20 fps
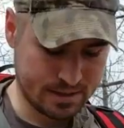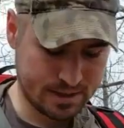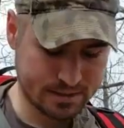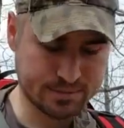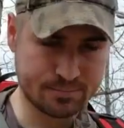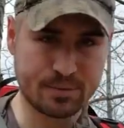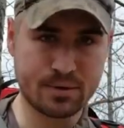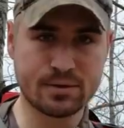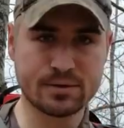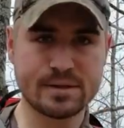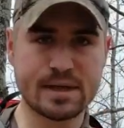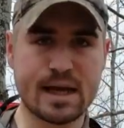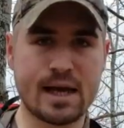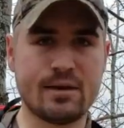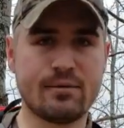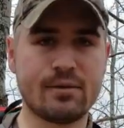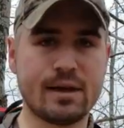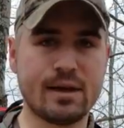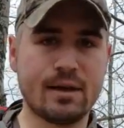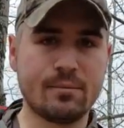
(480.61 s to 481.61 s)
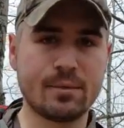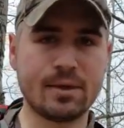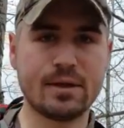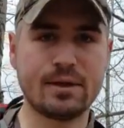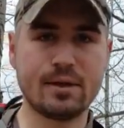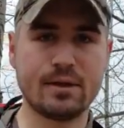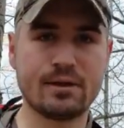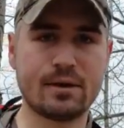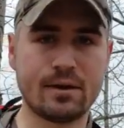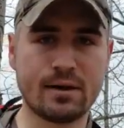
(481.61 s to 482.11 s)
as opposed to having it up
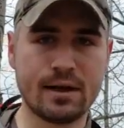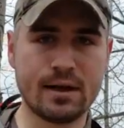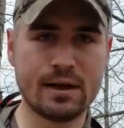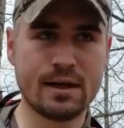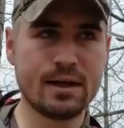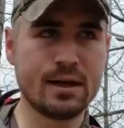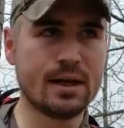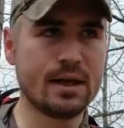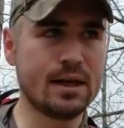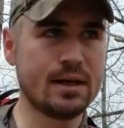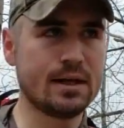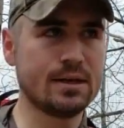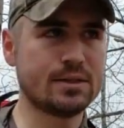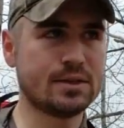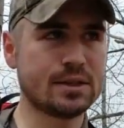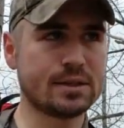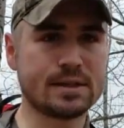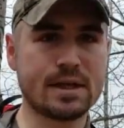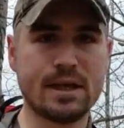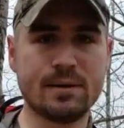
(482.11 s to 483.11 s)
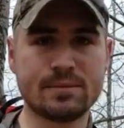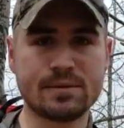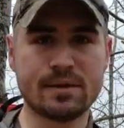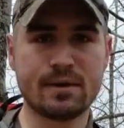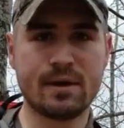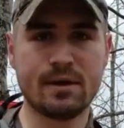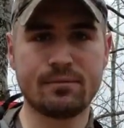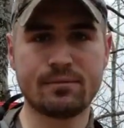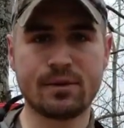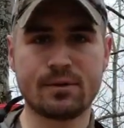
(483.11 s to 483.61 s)
here, it just keeps it
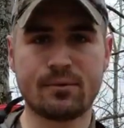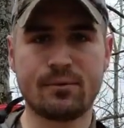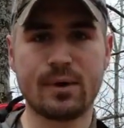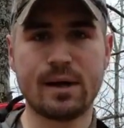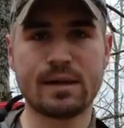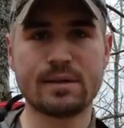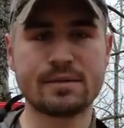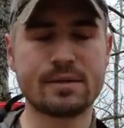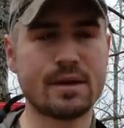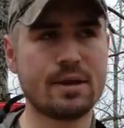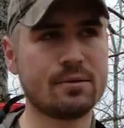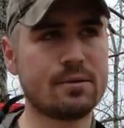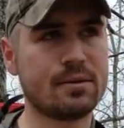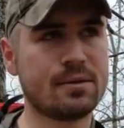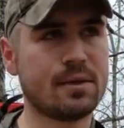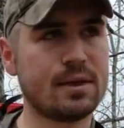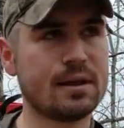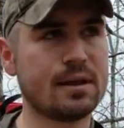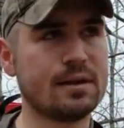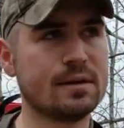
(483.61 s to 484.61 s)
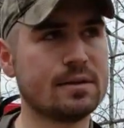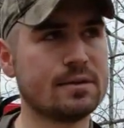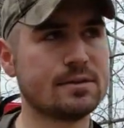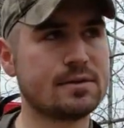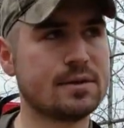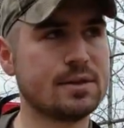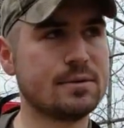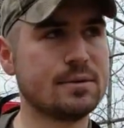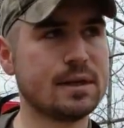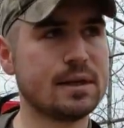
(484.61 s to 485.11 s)
off your waist. The other thing
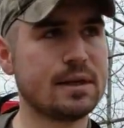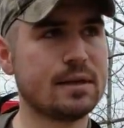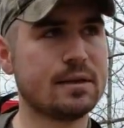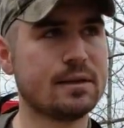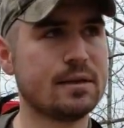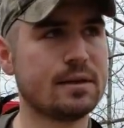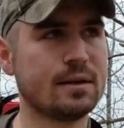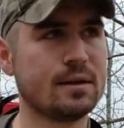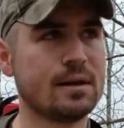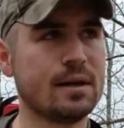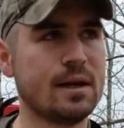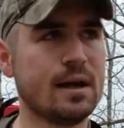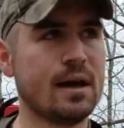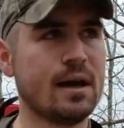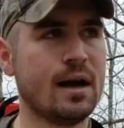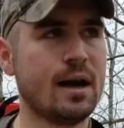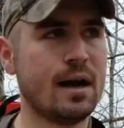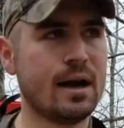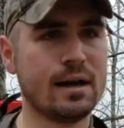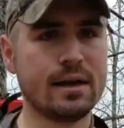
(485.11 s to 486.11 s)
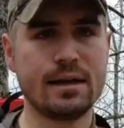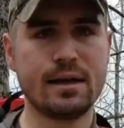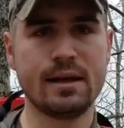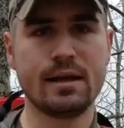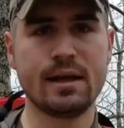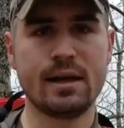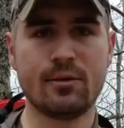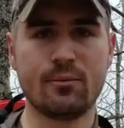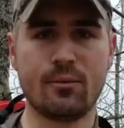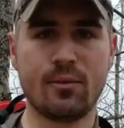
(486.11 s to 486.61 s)
is doing
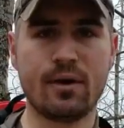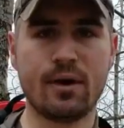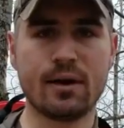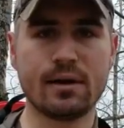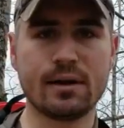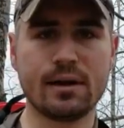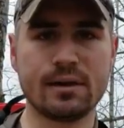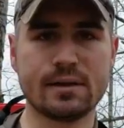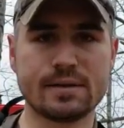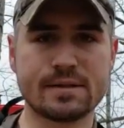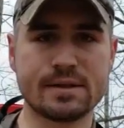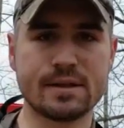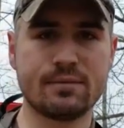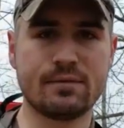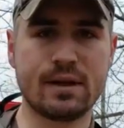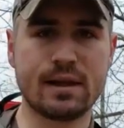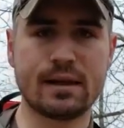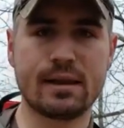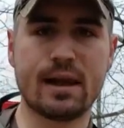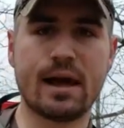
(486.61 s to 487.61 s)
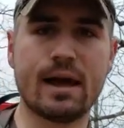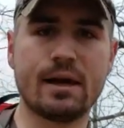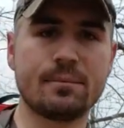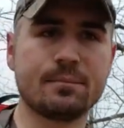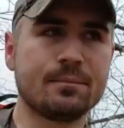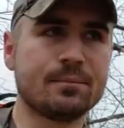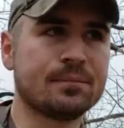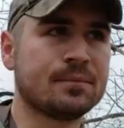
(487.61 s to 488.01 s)
hiking and walking and stuff like that,